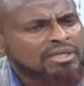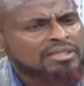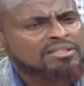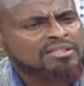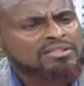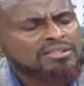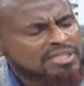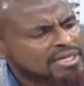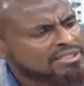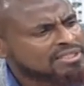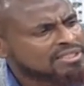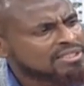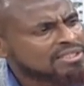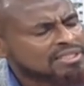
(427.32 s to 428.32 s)
It is,
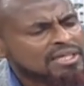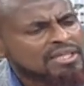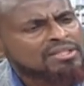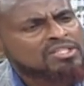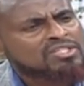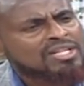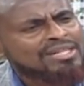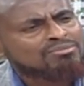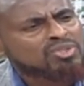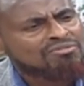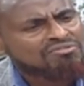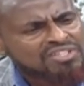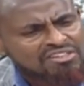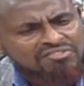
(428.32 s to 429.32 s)
yes, in the Psalms
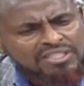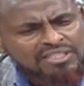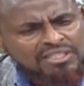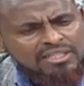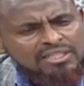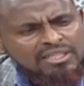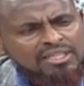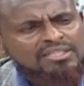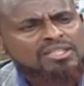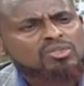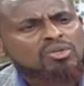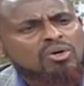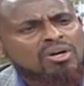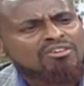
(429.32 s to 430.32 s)
of David, in the
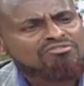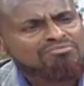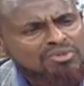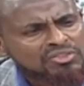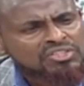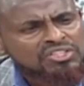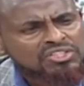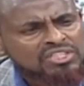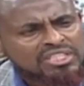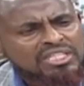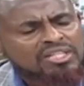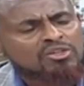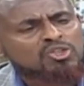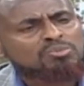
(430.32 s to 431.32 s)
Torah of Moses, in
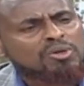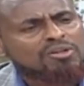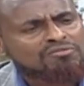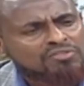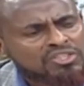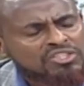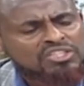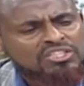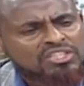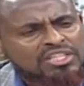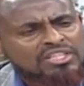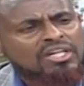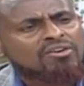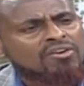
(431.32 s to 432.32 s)
the Gospel of Jesus,
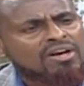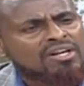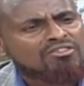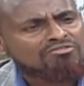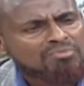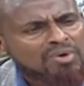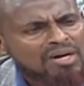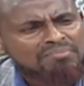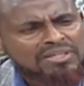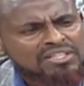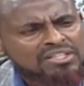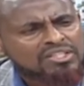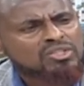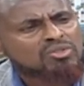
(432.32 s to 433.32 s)
in the Quran of Muhammad,
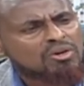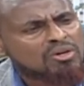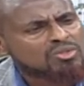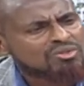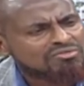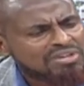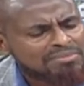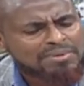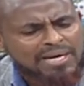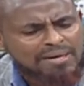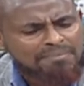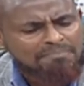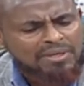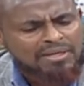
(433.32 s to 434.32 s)
in the scrolls of
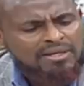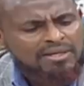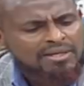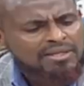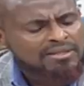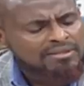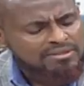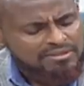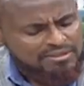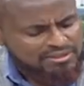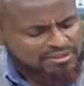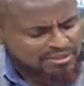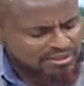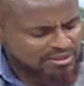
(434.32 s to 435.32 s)
Abraham,
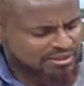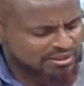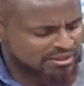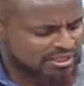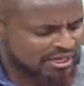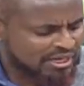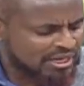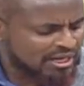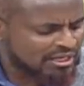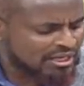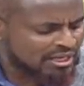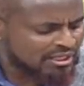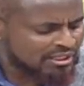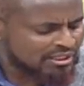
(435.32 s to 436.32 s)
the
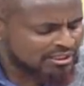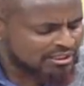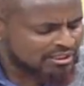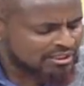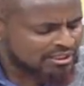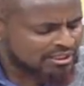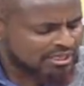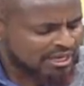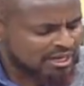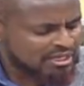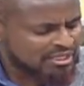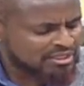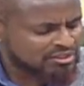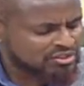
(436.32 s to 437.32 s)

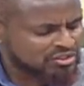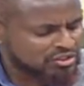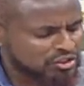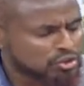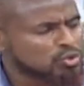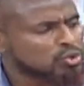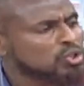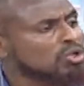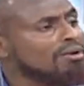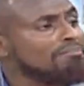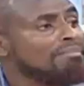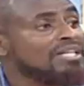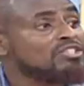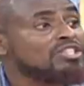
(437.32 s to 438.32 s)
elders need to show
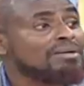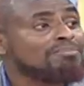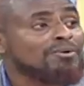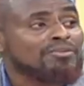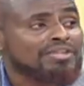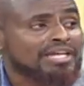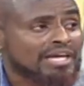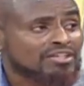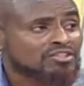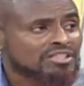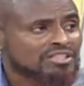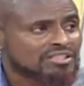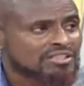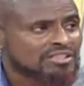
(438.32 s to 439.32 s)
mercy upon the youngsters.